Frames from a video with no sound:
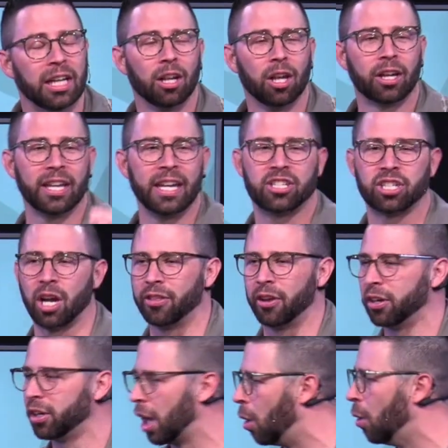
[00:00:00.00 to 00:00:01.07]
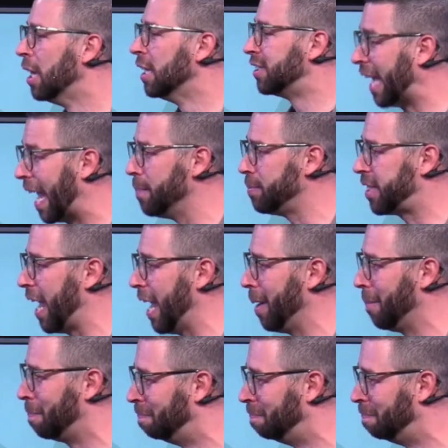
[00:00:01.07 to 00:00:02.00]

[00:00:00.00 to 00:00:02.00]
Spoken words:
look at each other and go, same team.